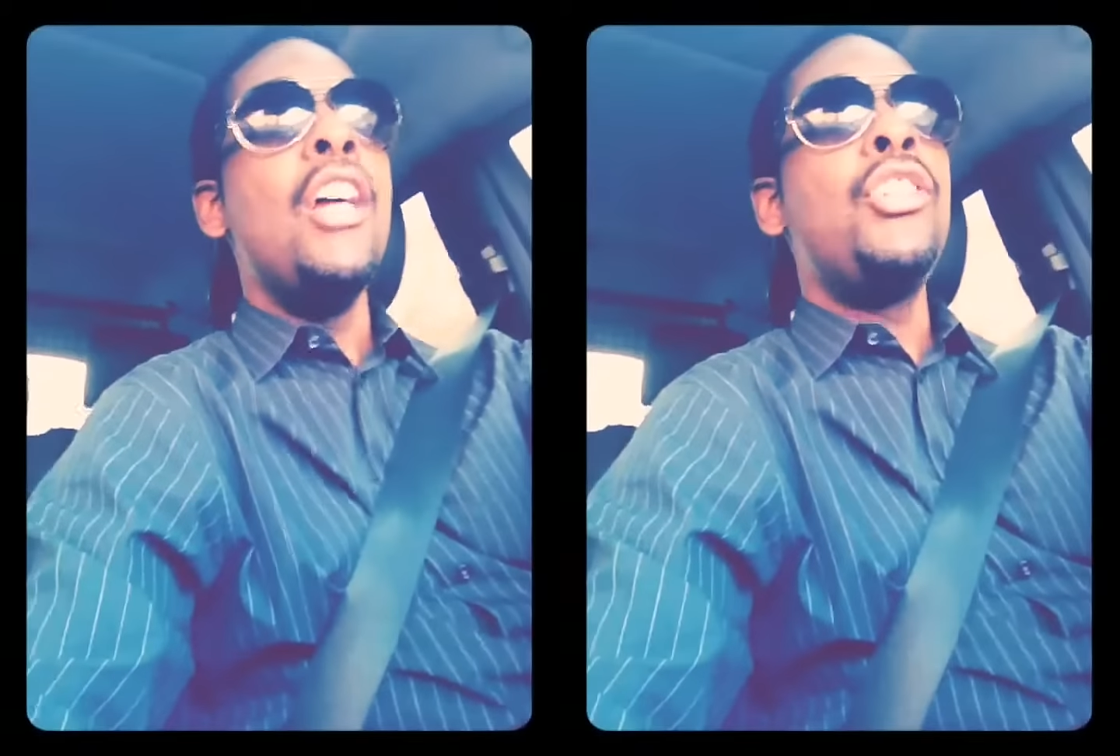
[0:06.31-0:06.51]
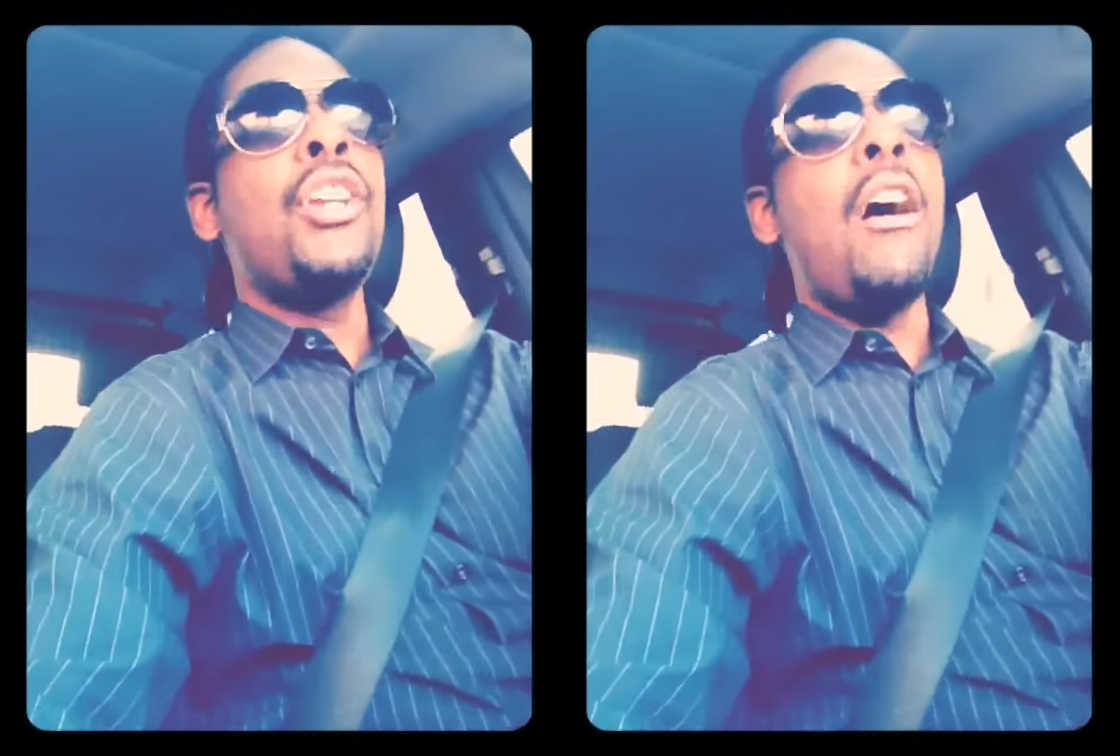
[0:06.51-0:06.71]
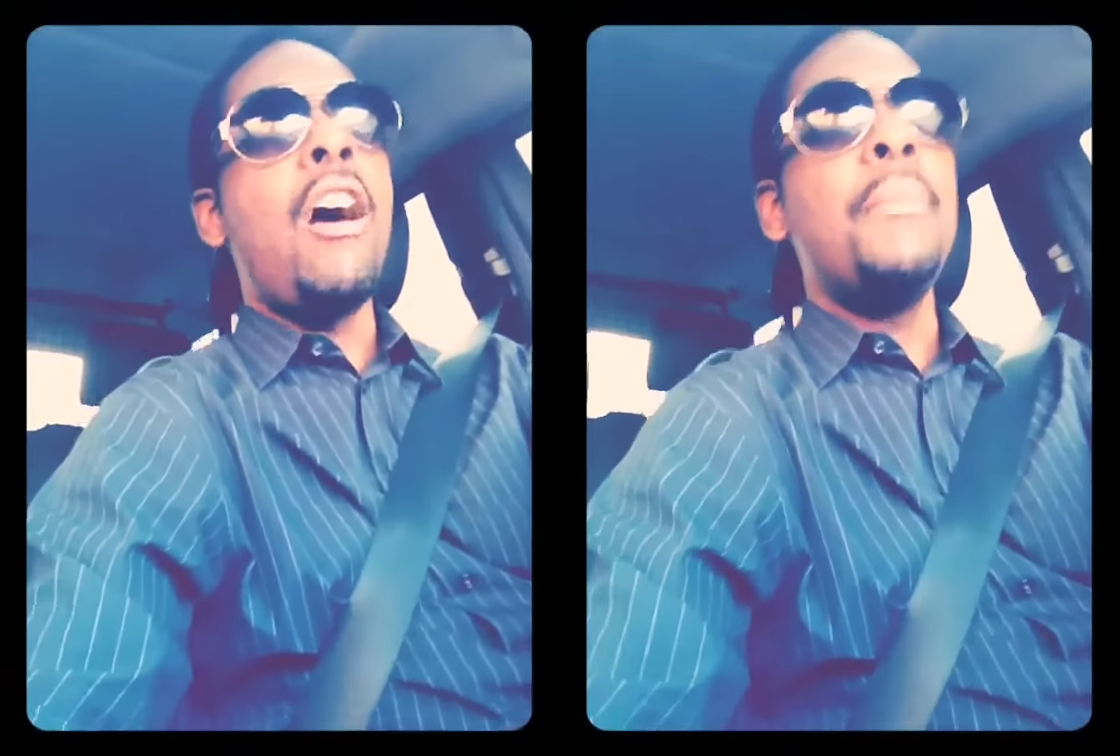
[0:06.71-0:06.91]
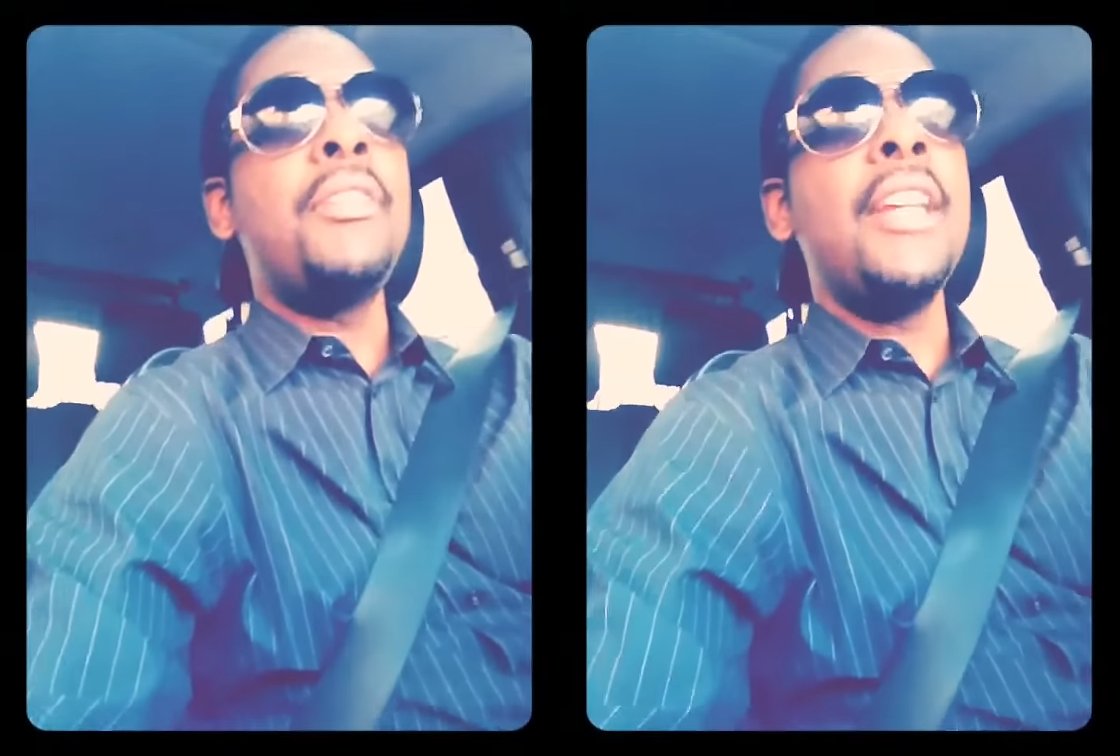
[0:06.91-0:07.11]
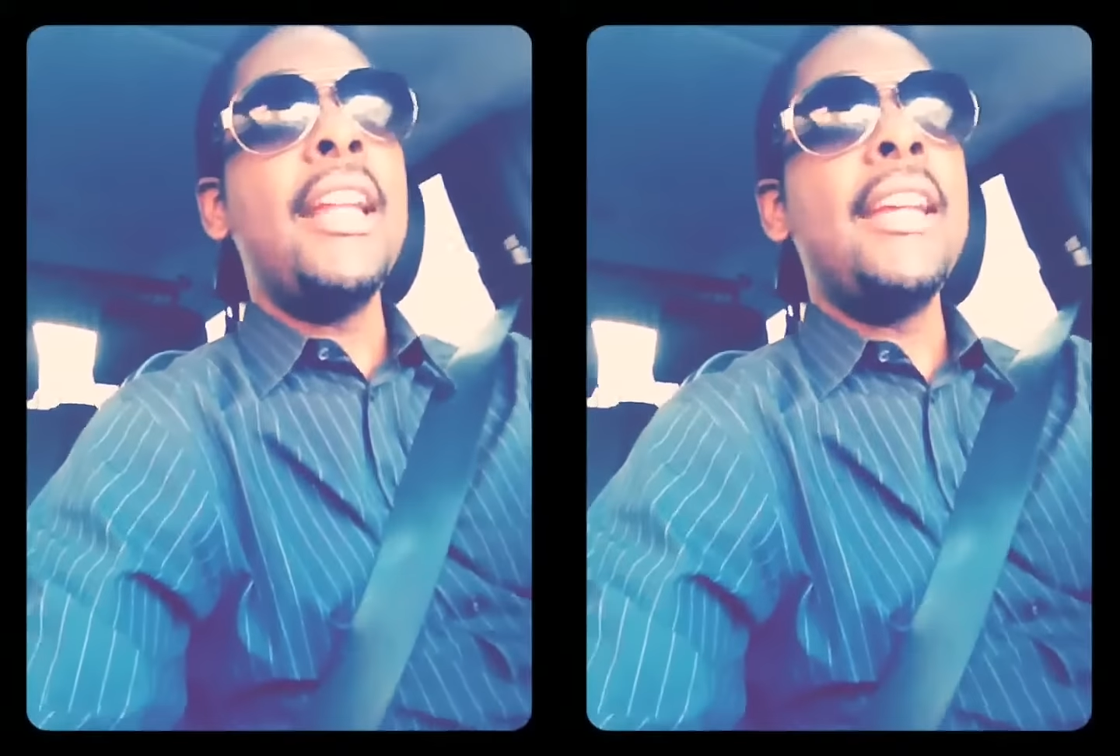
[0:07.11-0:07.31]
Charm
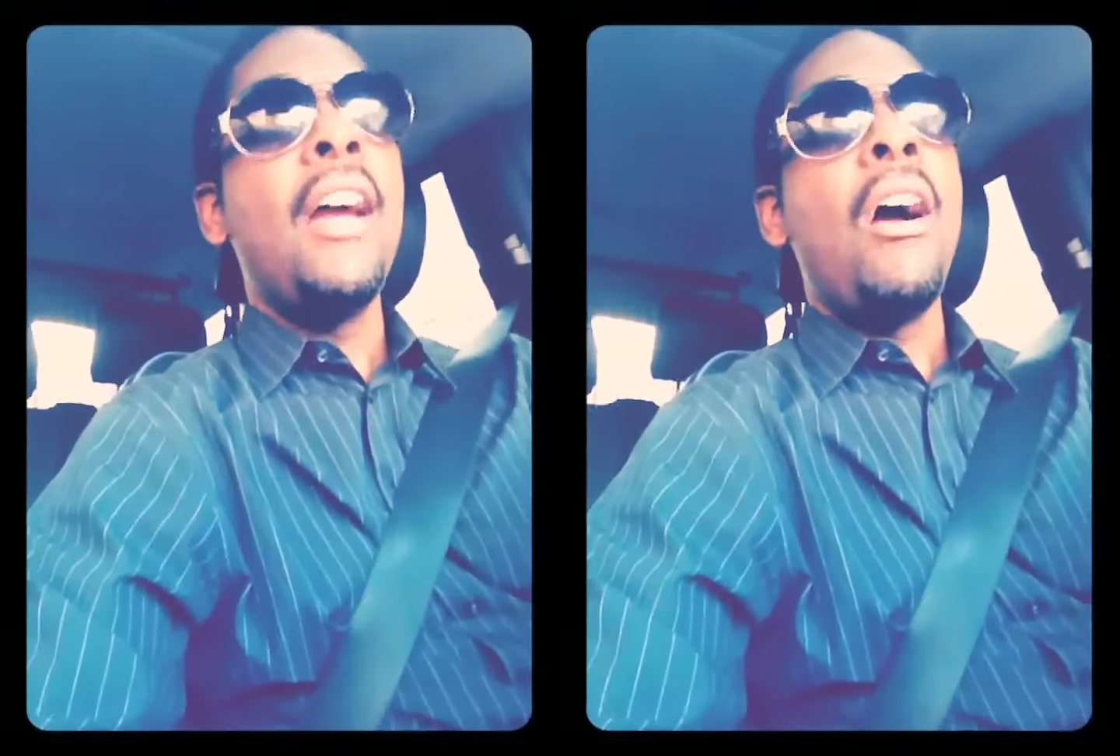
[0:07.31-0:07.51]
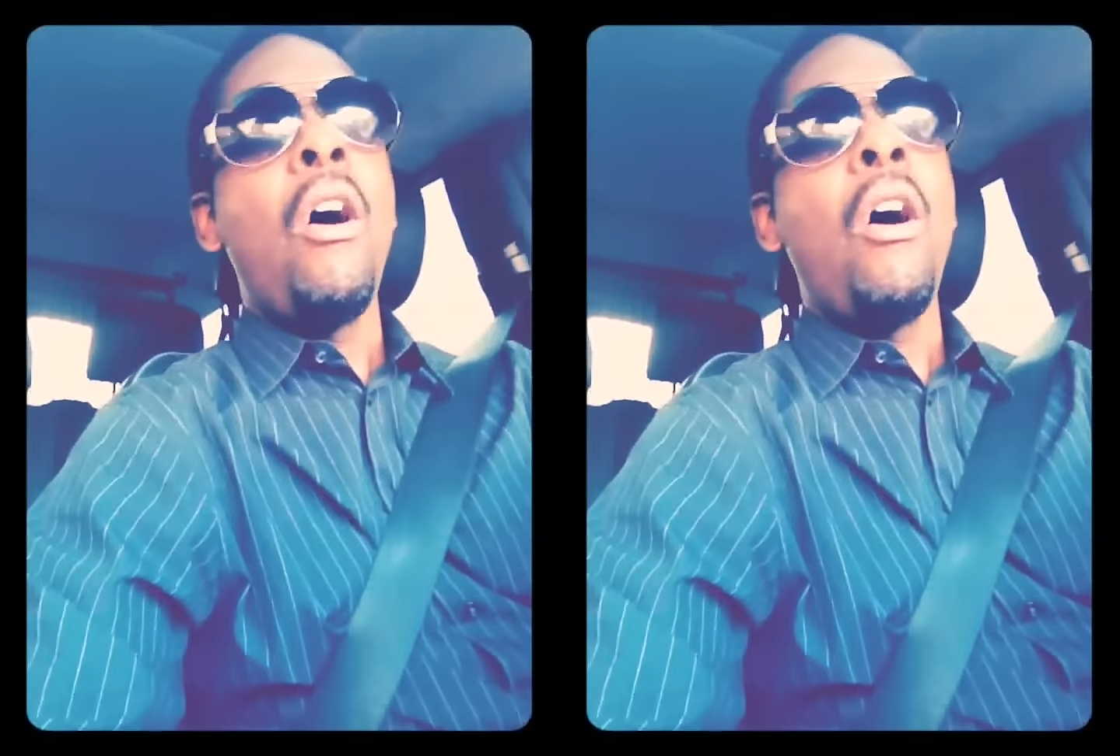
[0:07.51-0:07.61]
City,